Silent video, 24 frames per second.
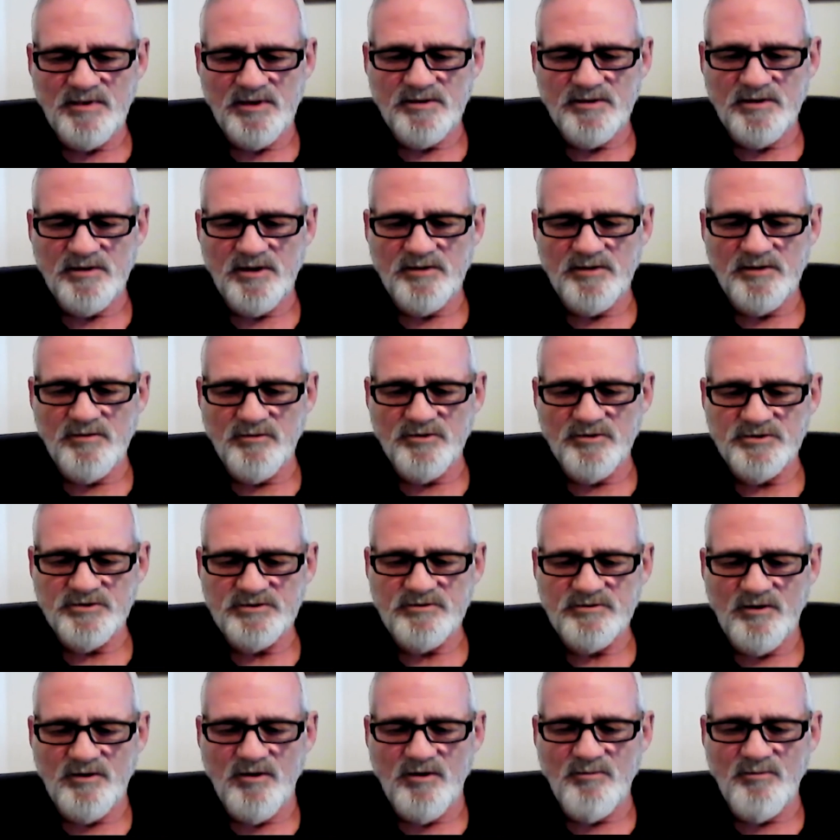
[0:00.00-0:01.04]
I
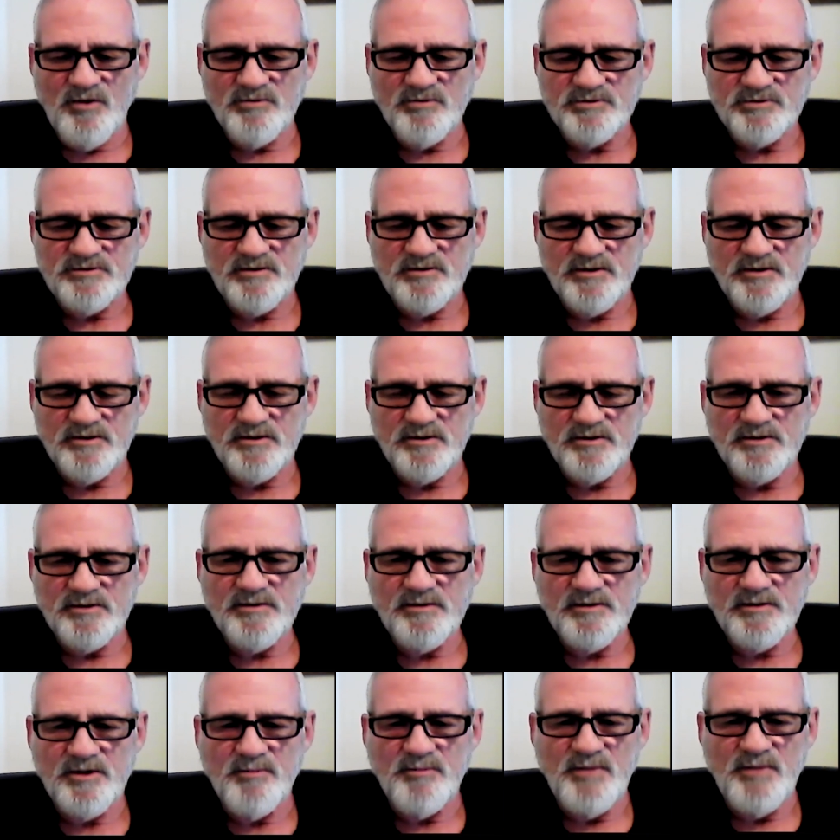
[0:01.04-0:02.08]
noticed almost
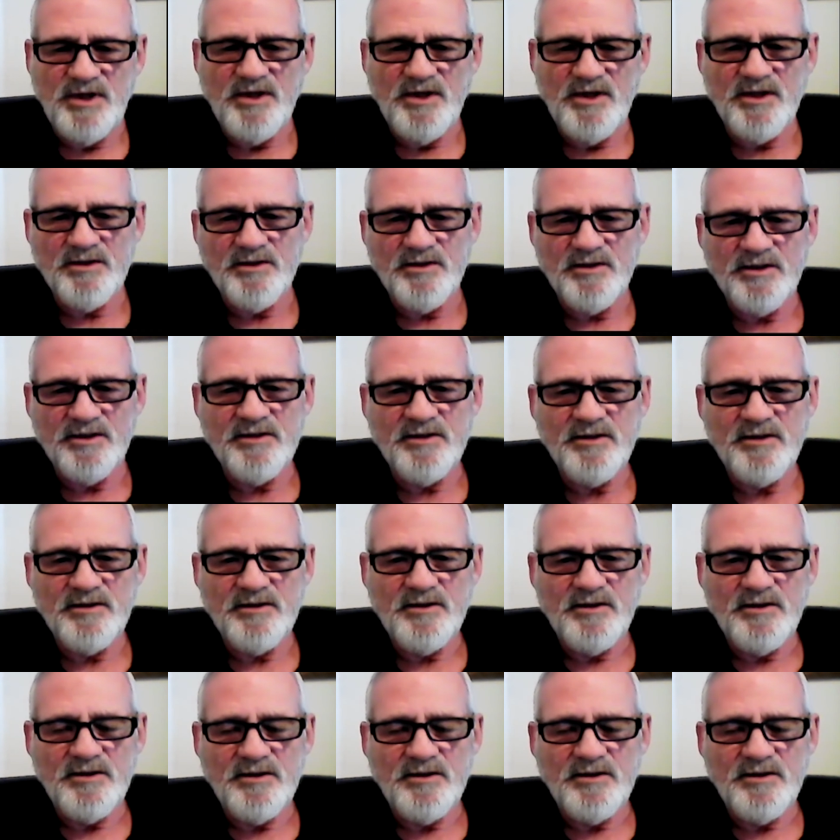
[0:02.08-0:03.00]
immediately,